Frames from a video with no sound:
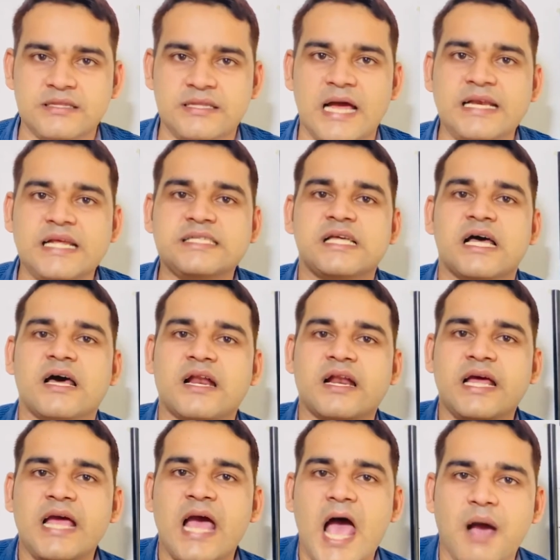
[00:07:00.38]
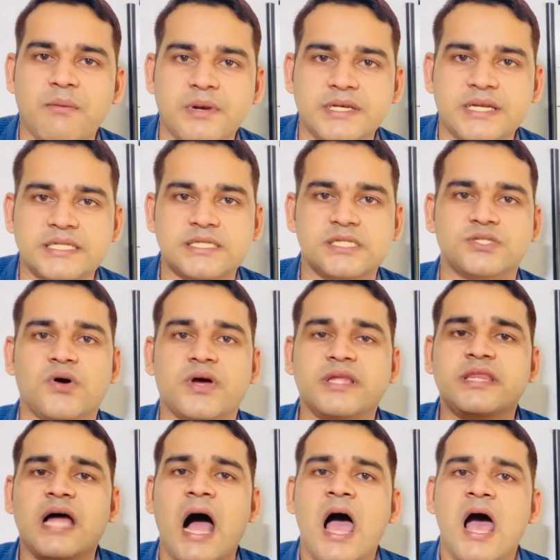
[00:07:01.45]
That is rehabilitation. So
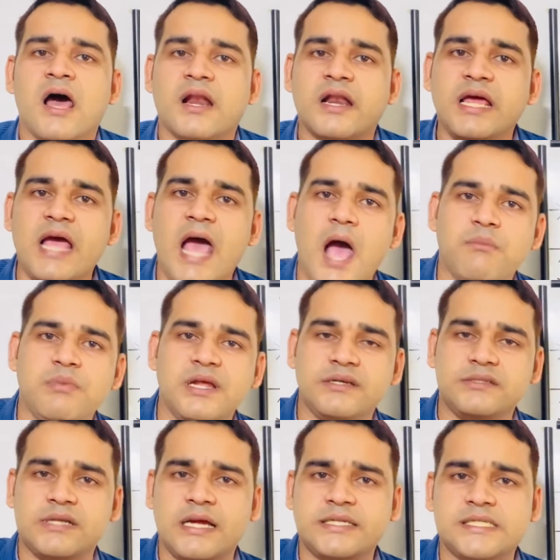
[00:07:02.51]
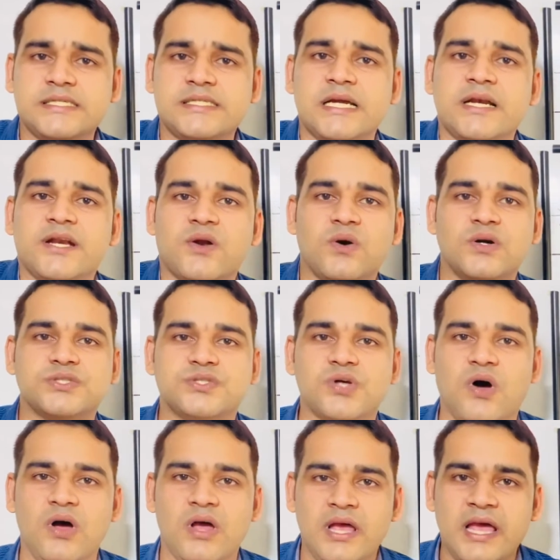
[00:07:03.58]
in the rehabilitation center
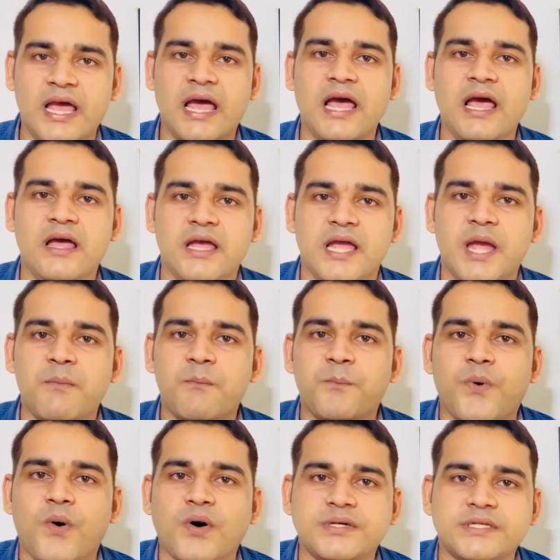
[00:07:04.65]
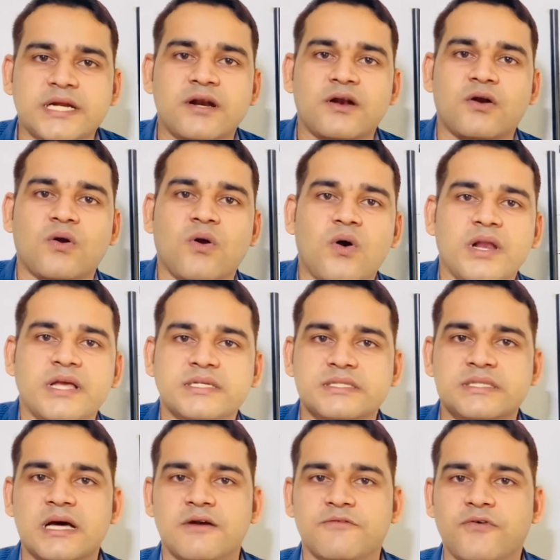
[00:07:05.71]
also a important role
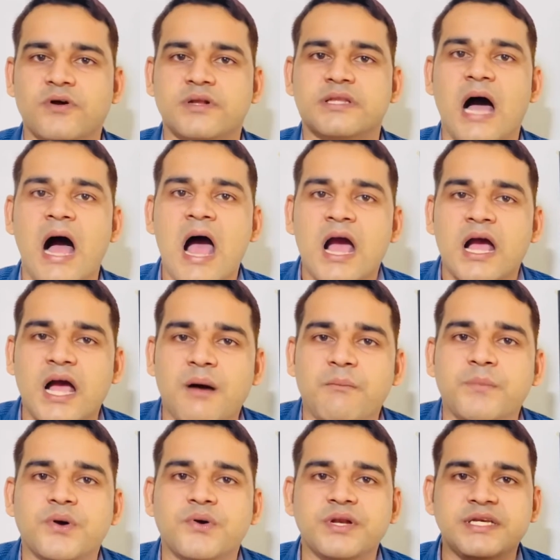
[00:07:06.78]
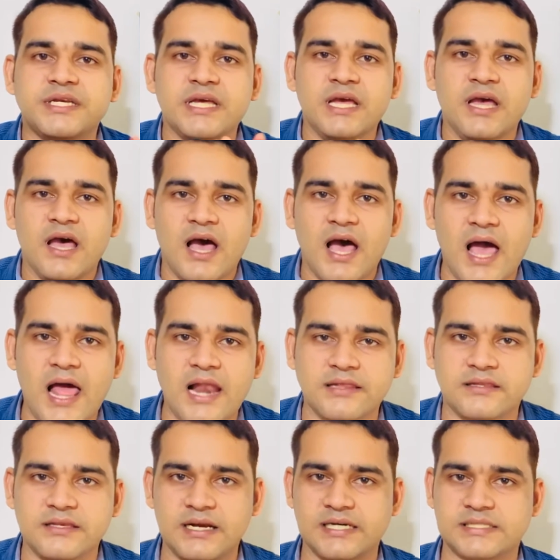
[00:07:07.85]
is there for the community
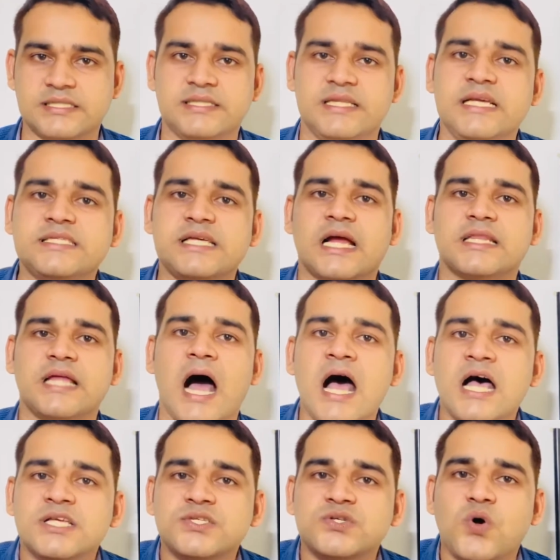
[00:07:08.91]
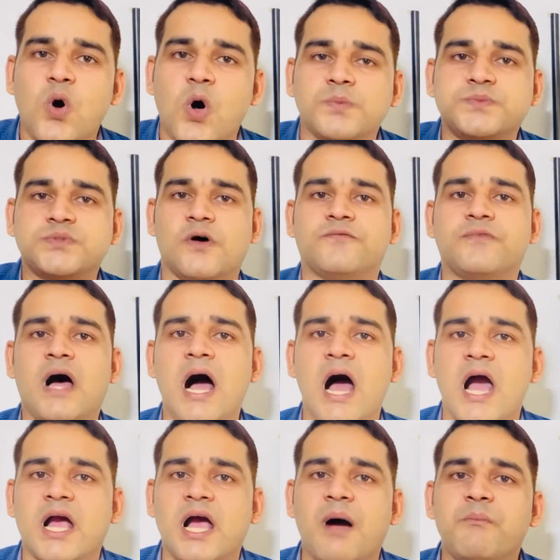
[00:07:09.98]
health nurse. These are the scopes of the
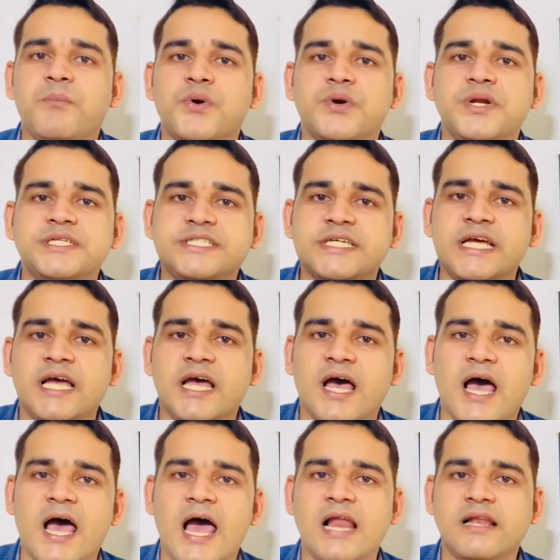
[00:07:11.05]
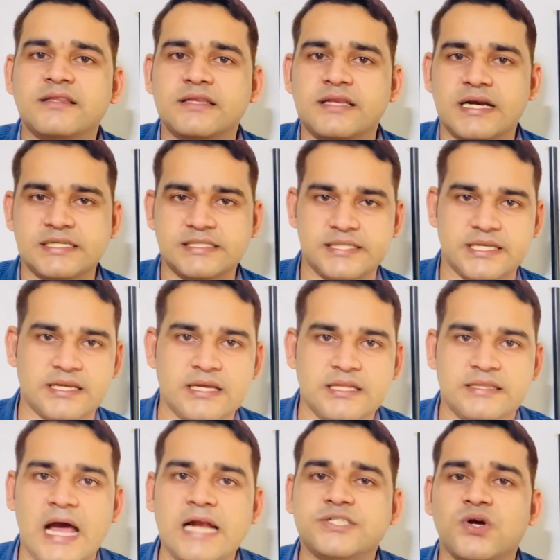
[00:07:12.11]
community health nursing.
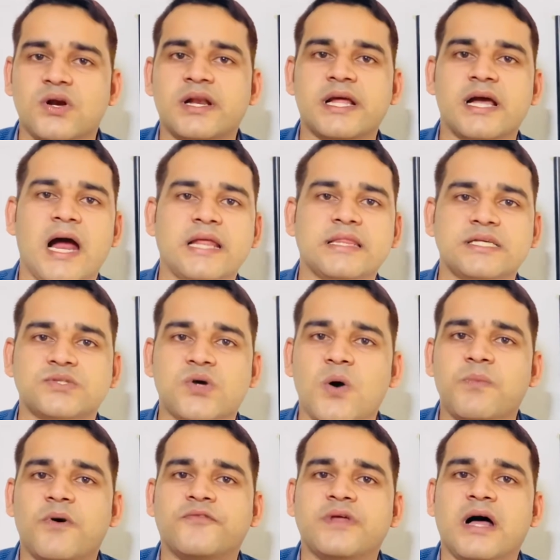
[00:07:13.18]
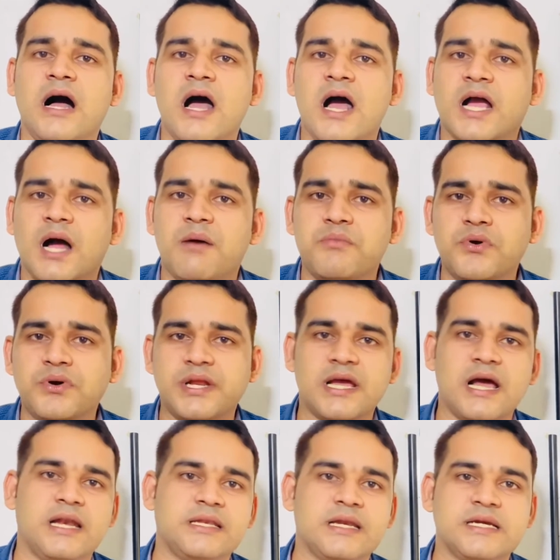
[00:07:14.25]
That's all regarding the scope of the community
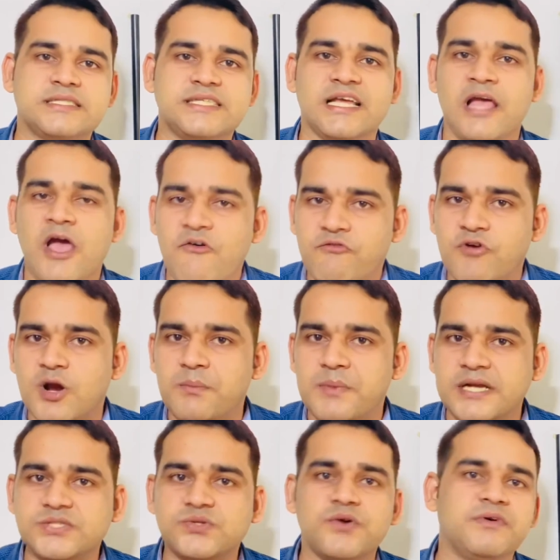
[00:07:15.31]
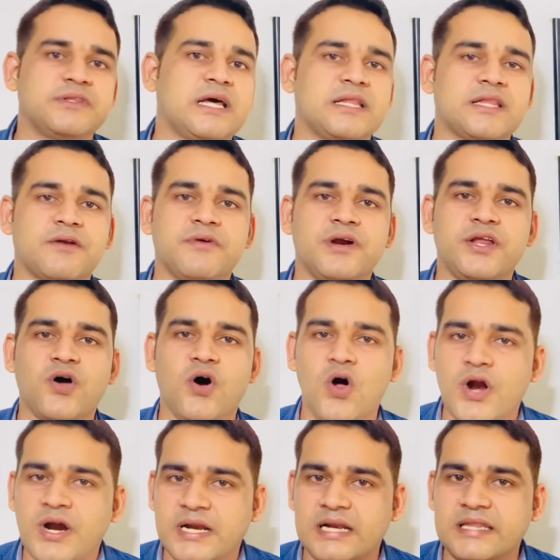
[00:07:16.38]
health nursing. We'll meet soon with another
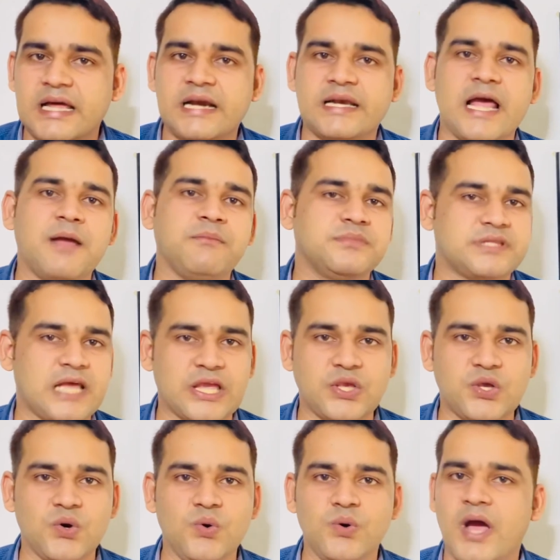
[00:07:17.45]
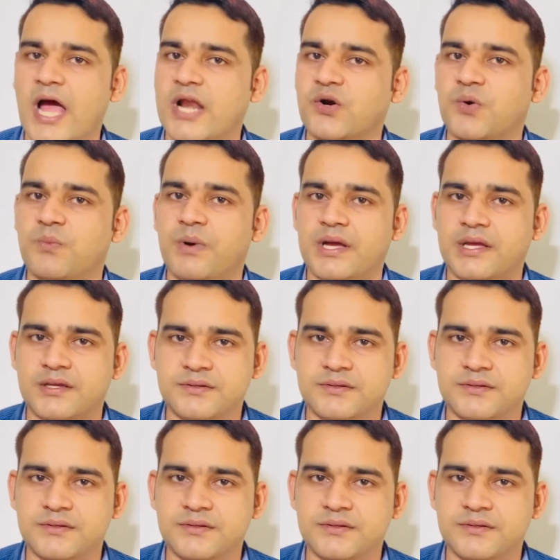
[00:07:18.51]
video. Till that time, thank you and goodbye.